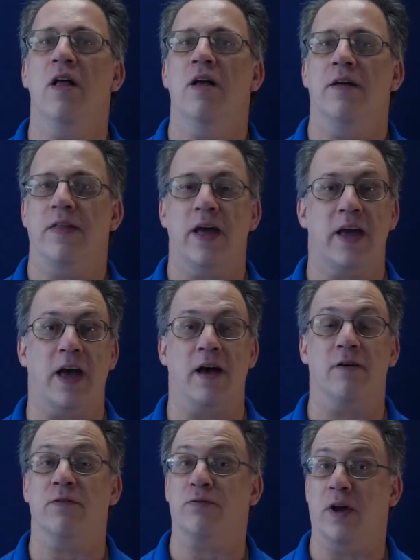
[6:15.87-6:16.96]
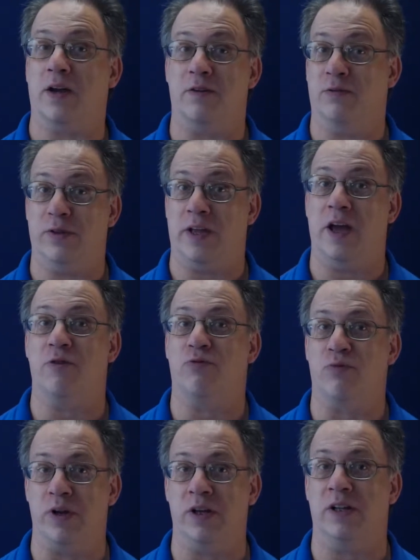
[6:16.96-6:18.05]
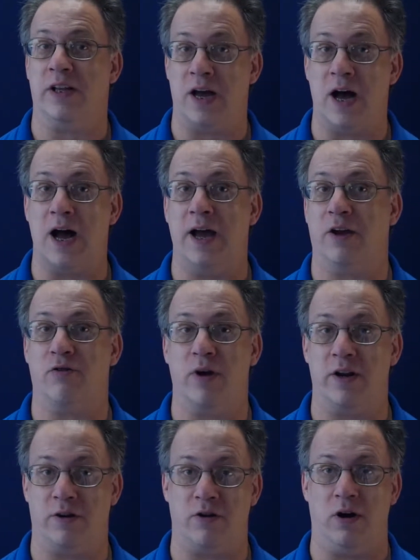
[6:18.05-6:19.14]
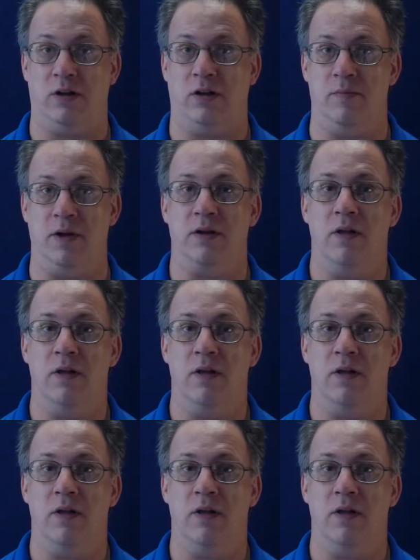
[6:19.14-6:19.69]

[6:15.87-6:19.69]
they have effectively a really high credit card limit.